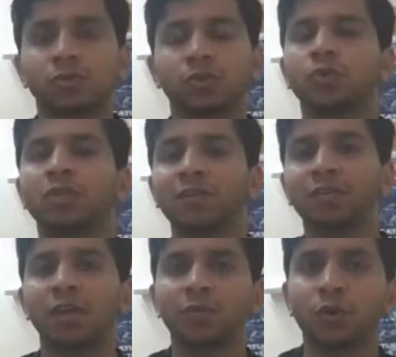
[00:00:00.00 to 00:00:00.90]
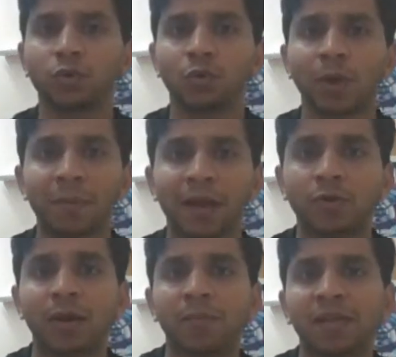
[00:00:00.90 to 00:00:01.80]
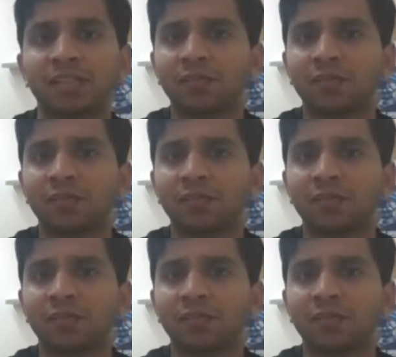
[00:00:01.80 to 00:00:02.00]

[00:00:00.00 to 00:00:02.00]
so you definitely want to apply to that place,